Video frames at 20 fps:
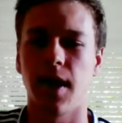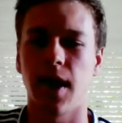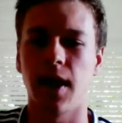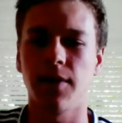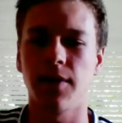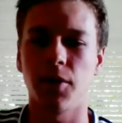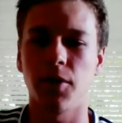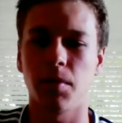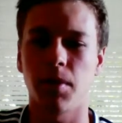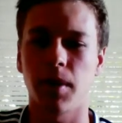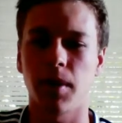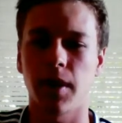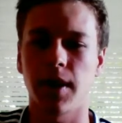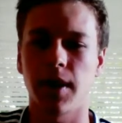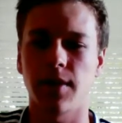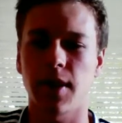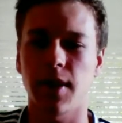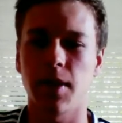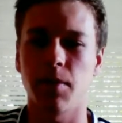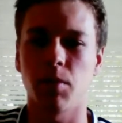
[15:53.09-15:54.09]
And if you play
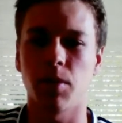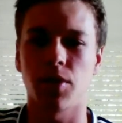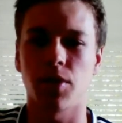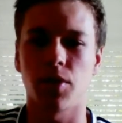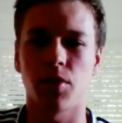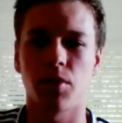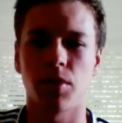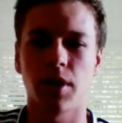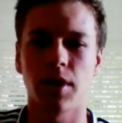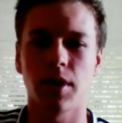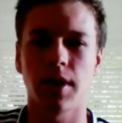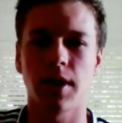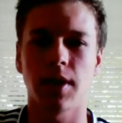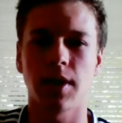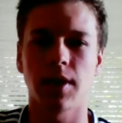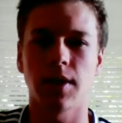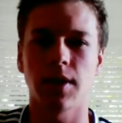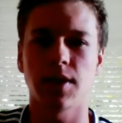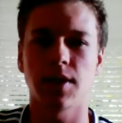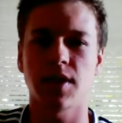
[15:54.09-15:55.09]
a team with a
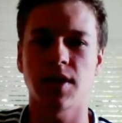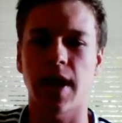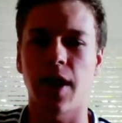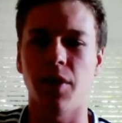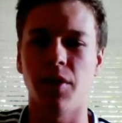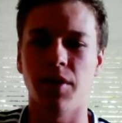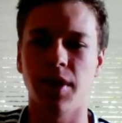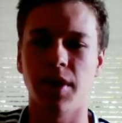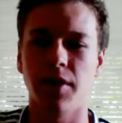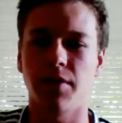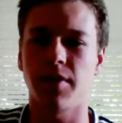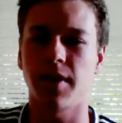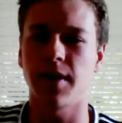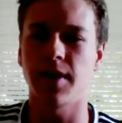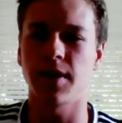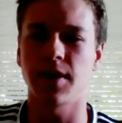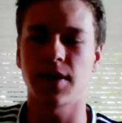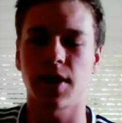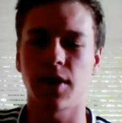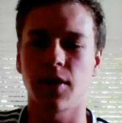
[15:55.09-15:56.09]
really stout
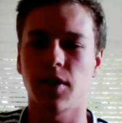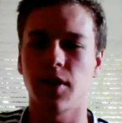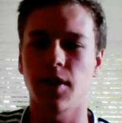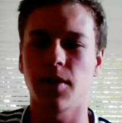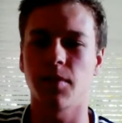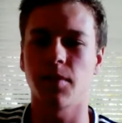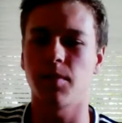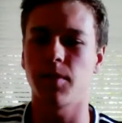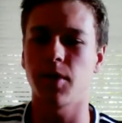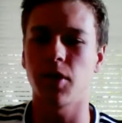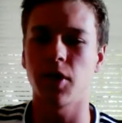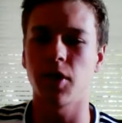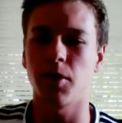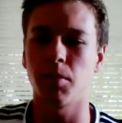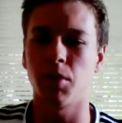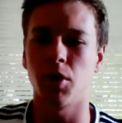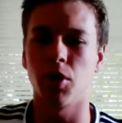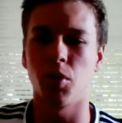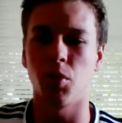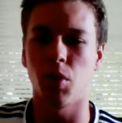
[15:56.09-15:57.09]
defense, they're gonna
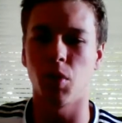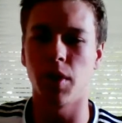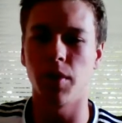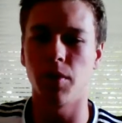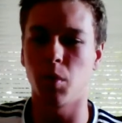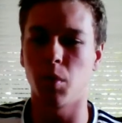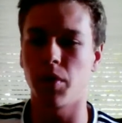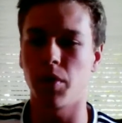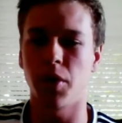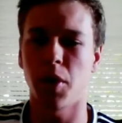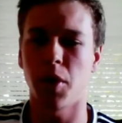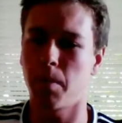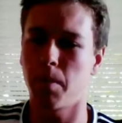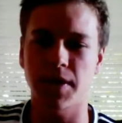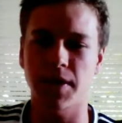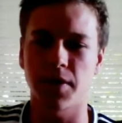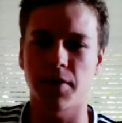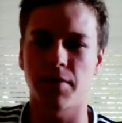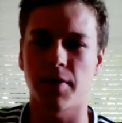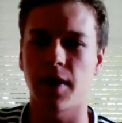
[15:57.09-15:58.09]
put their
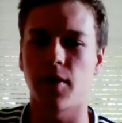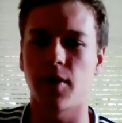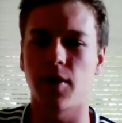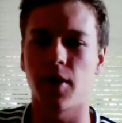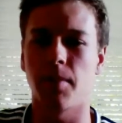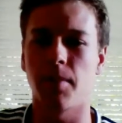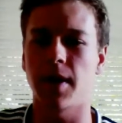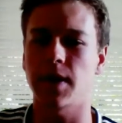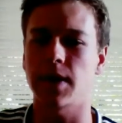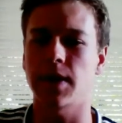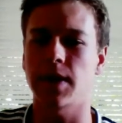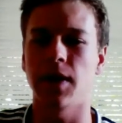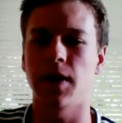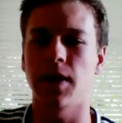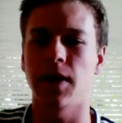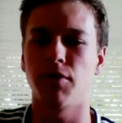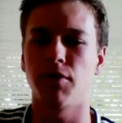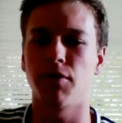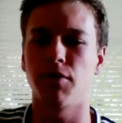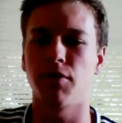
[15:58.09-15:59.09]
best defender on Messi
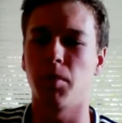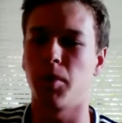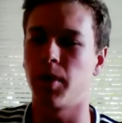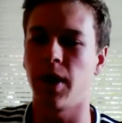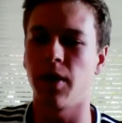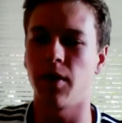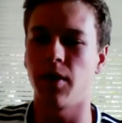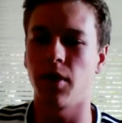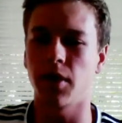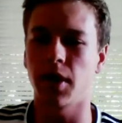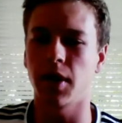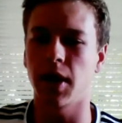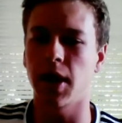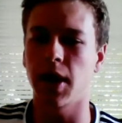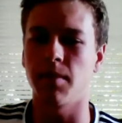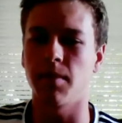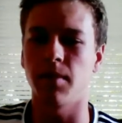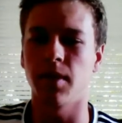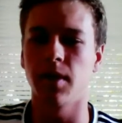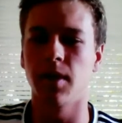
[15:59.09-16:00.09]
and follow him around all
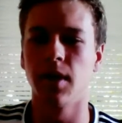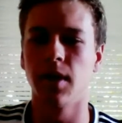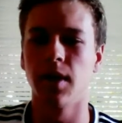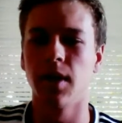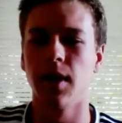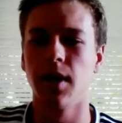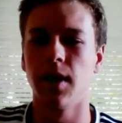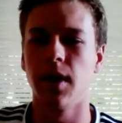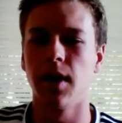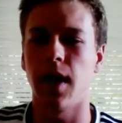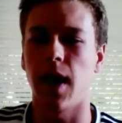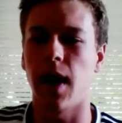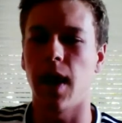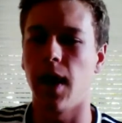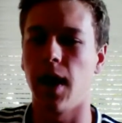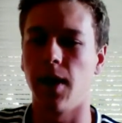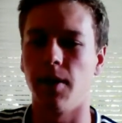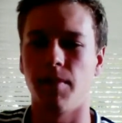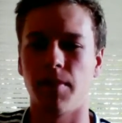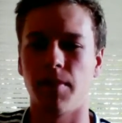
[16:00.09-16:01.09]
game.
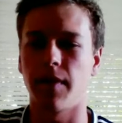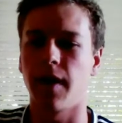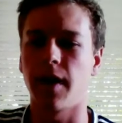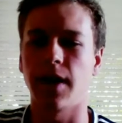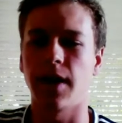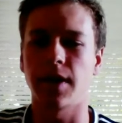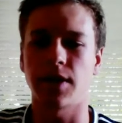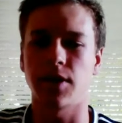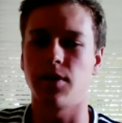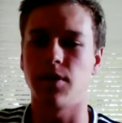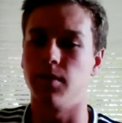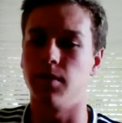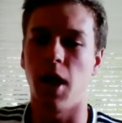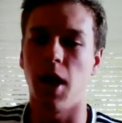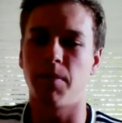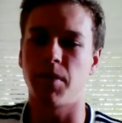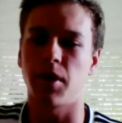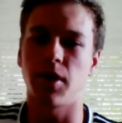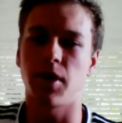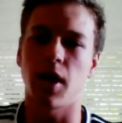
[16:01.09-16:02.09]
And it's
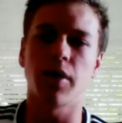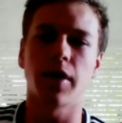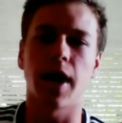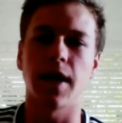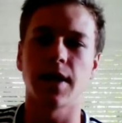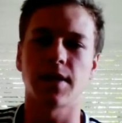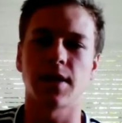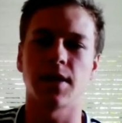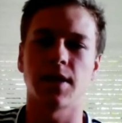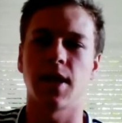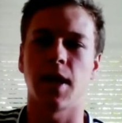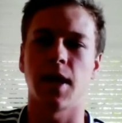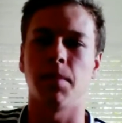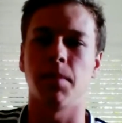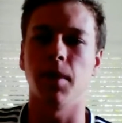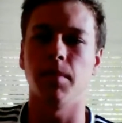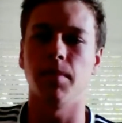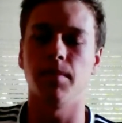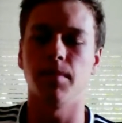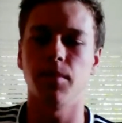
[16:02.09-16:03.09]
up to the other guys to step
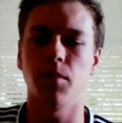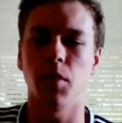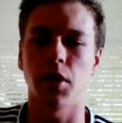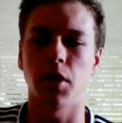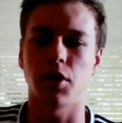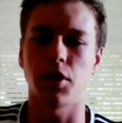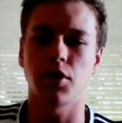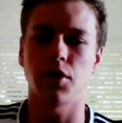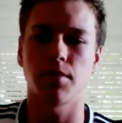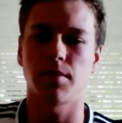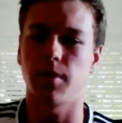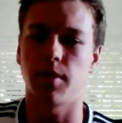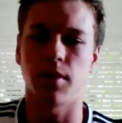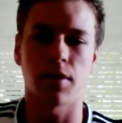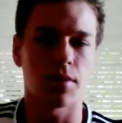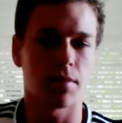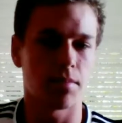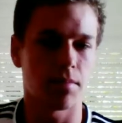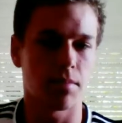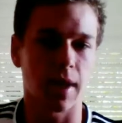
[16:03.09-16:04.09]
up, which
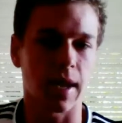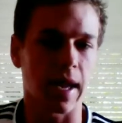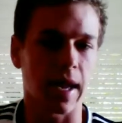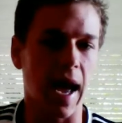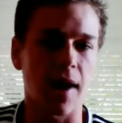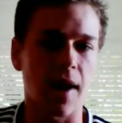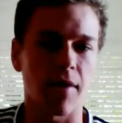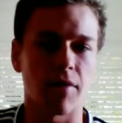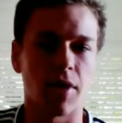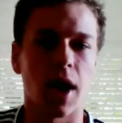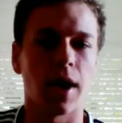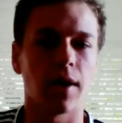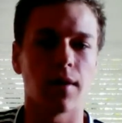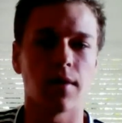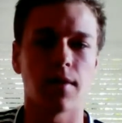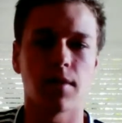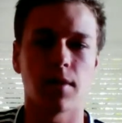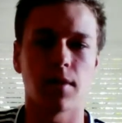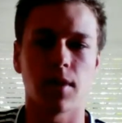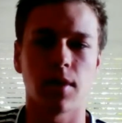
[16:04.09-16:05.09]
they have
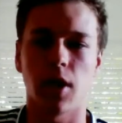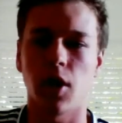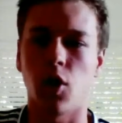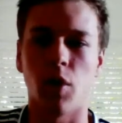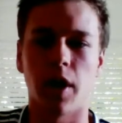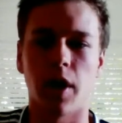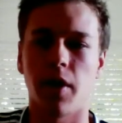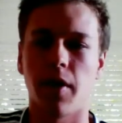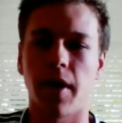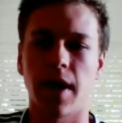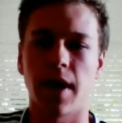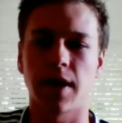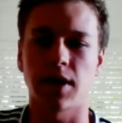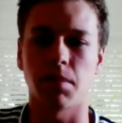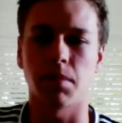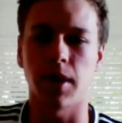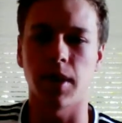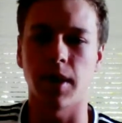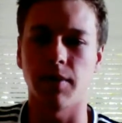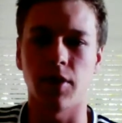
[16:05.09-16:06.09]
not. Aguero
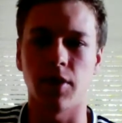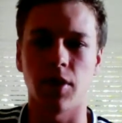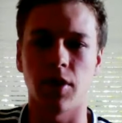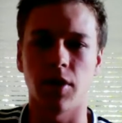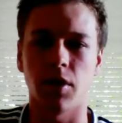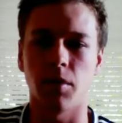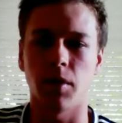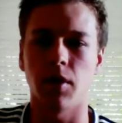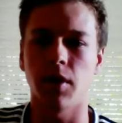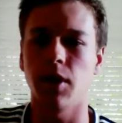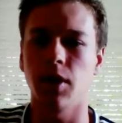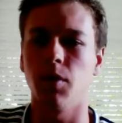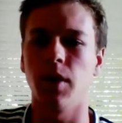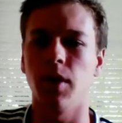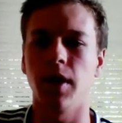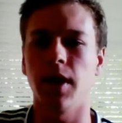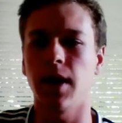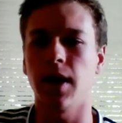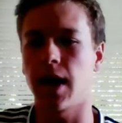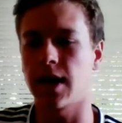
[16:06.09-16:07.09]
hasn't played very well.
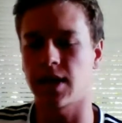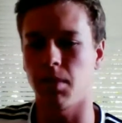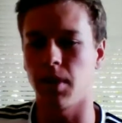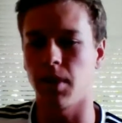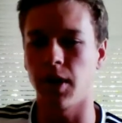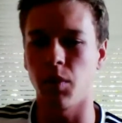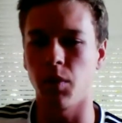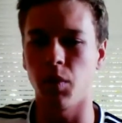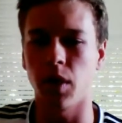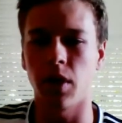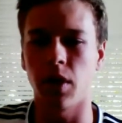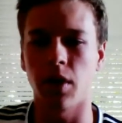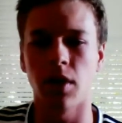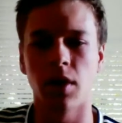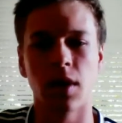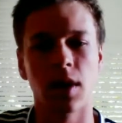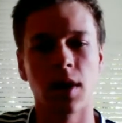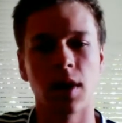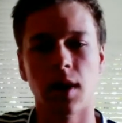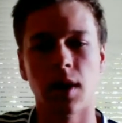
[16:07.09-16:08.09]
Higuain hasn't played well.
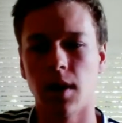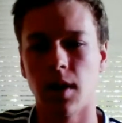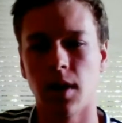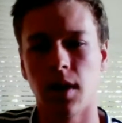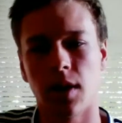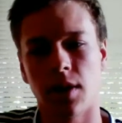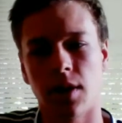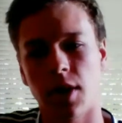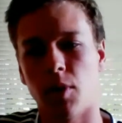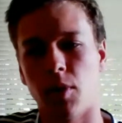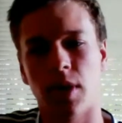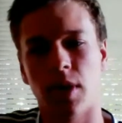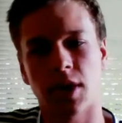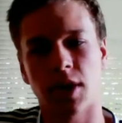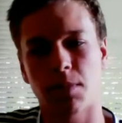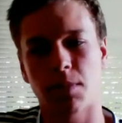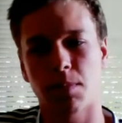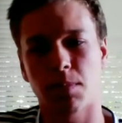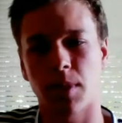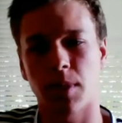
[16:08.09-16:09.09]
Di
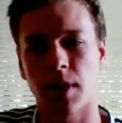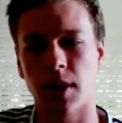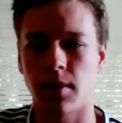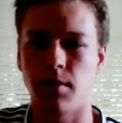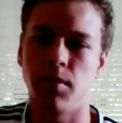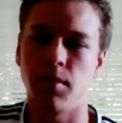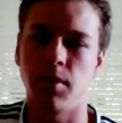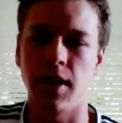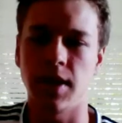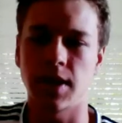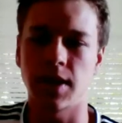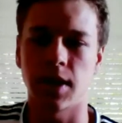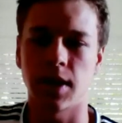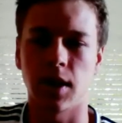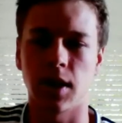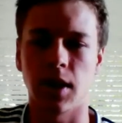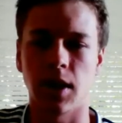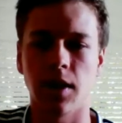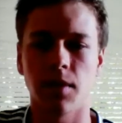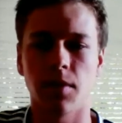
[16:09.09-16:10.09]
Maria's played
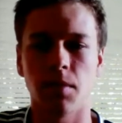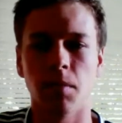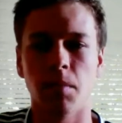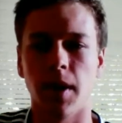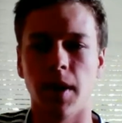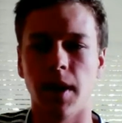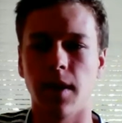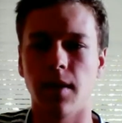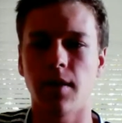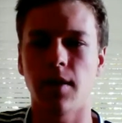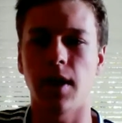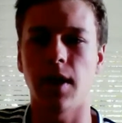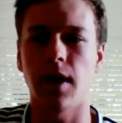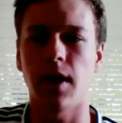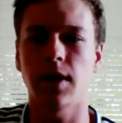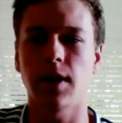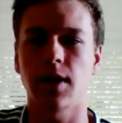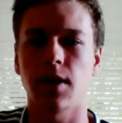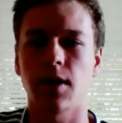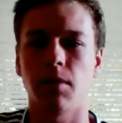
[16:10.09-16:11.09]
decently, but they
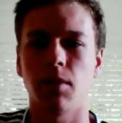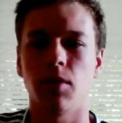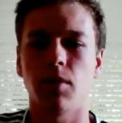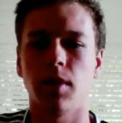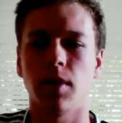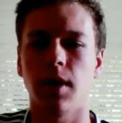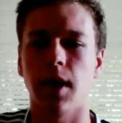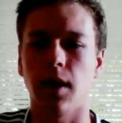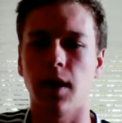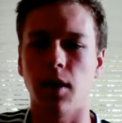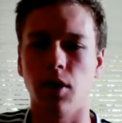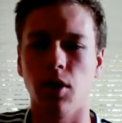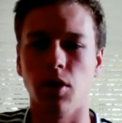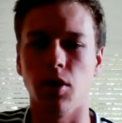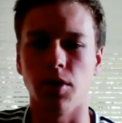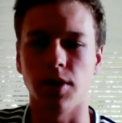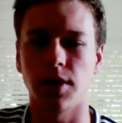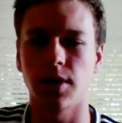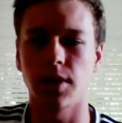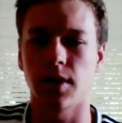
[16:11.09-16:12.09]
need someone who can get
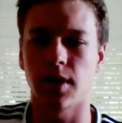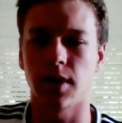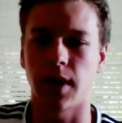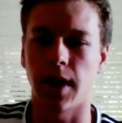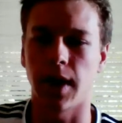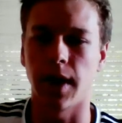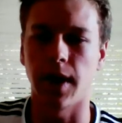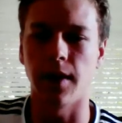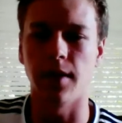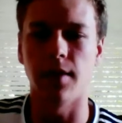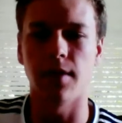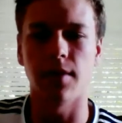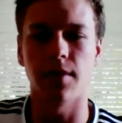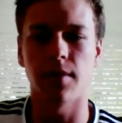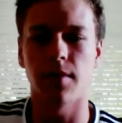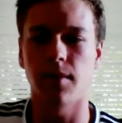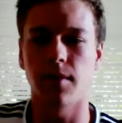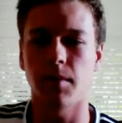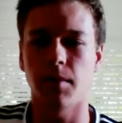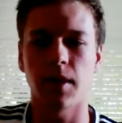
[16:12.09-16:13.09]
goals. And
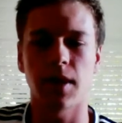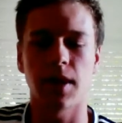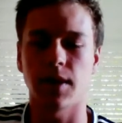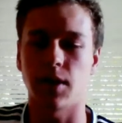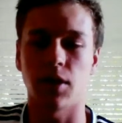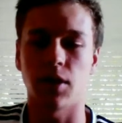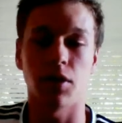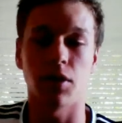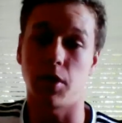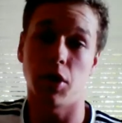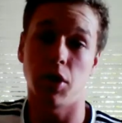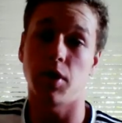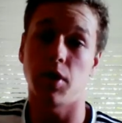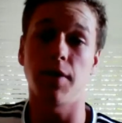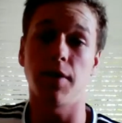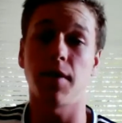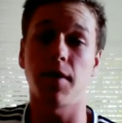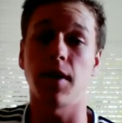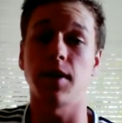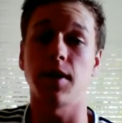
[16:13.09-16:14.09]
because their
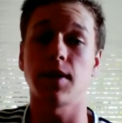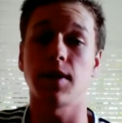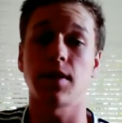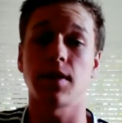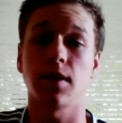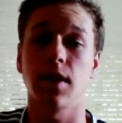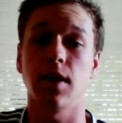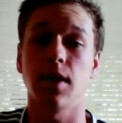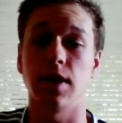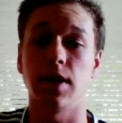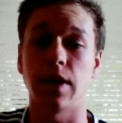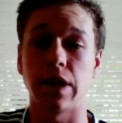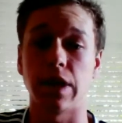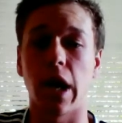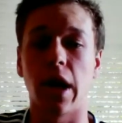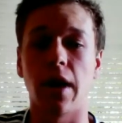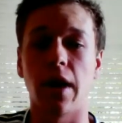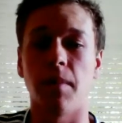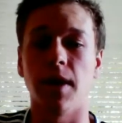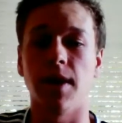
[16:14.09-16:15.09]
defense is
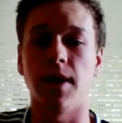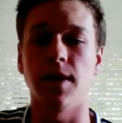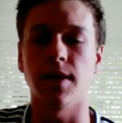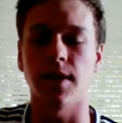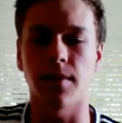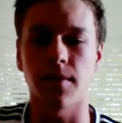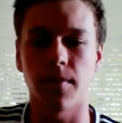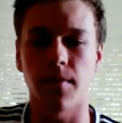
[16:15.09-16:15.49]
not amazing,